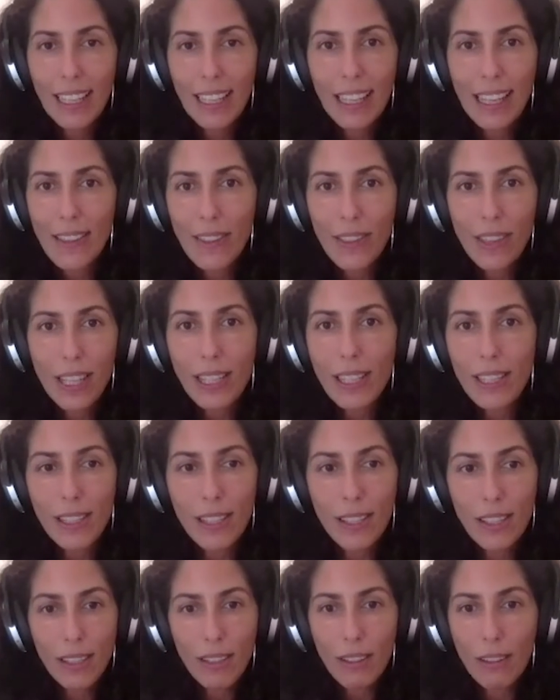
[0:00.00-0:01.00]

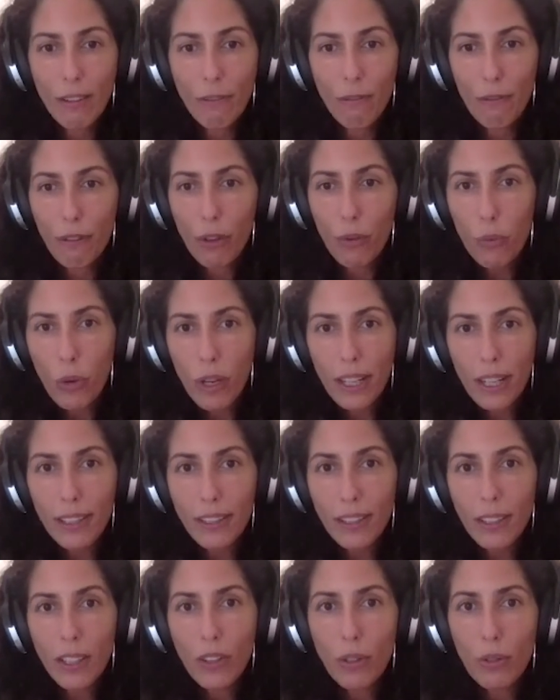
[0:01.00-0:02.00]
this, for
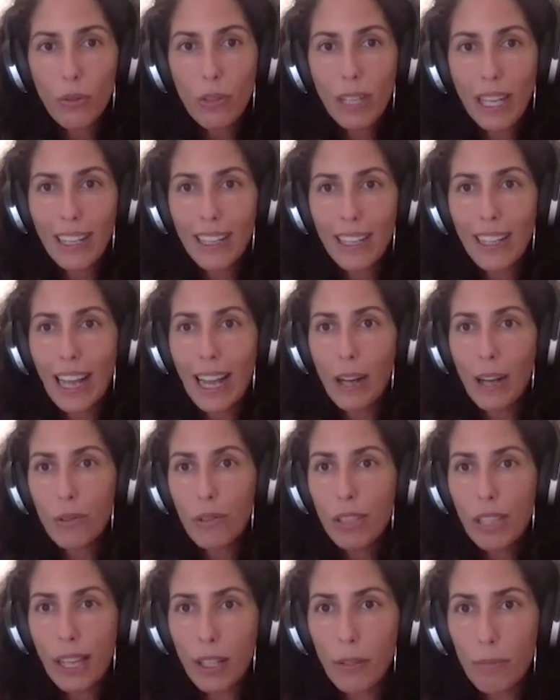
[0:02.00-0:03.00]
one, you get an
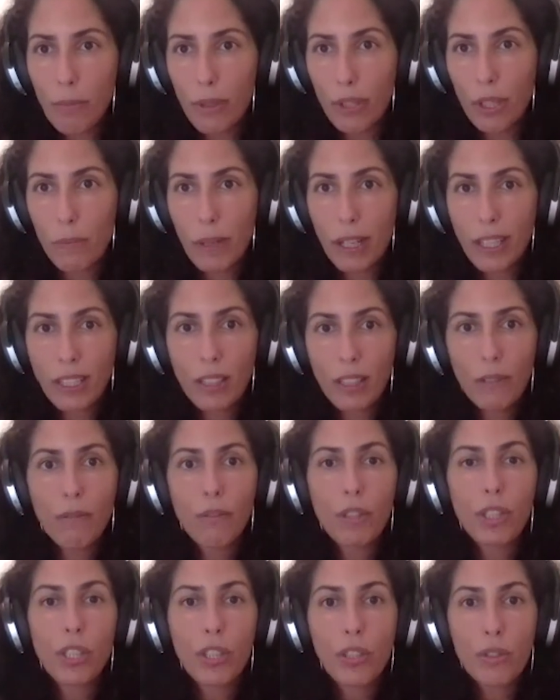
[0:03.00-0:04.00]
outside perspective,
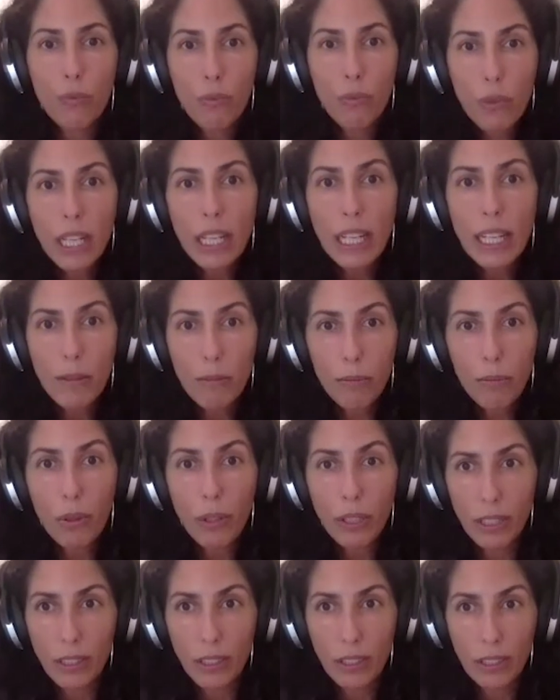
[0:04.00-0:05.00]
which is really
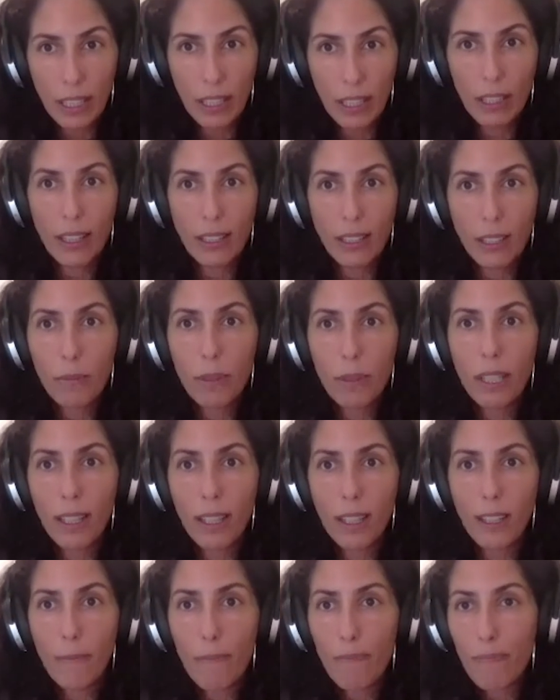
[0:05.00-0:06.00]
important at the
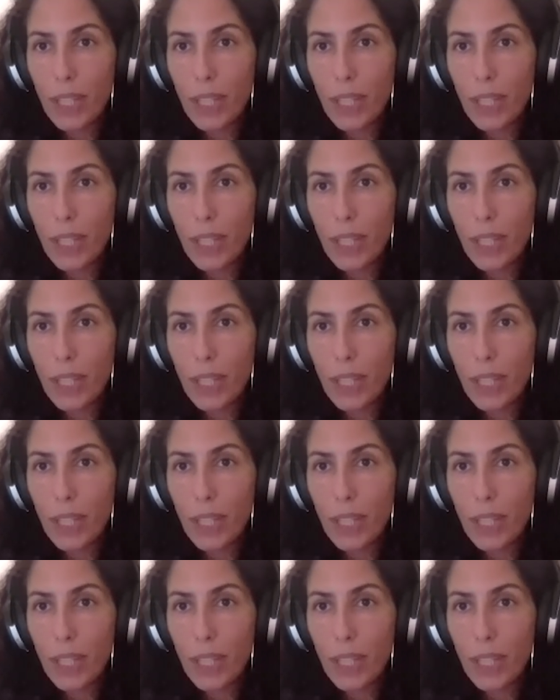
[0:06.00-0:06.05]
beginning.